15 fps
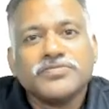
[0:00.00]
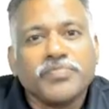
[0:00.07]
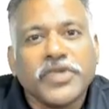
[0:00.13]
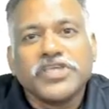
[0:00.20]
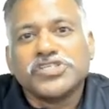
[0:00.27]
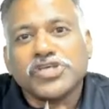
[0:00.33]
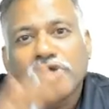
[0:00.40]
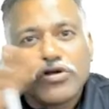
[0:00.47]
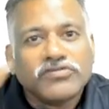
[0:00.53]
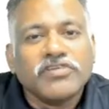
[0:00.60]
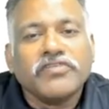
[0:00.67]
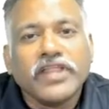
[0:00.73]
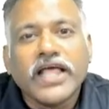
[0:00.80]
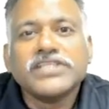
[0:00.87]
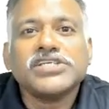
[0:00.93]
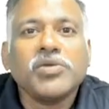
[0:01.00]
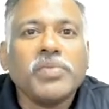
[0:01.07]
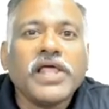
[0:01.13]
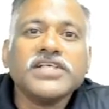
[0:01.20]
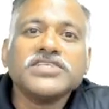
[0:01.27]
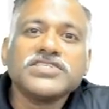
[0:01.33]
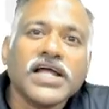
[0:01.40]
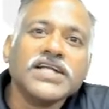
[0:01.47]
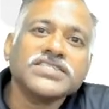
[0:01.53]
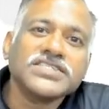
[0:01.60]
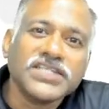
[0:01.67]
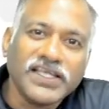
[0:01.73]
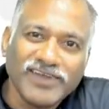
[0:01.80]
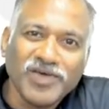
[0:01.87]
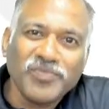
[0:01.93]
picture of the financial plan starts
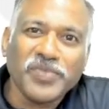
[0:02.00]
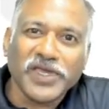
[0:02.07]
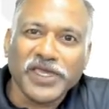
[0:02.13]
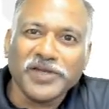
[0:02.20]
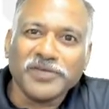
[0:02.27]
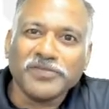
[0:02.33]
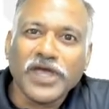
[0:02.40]
developing in.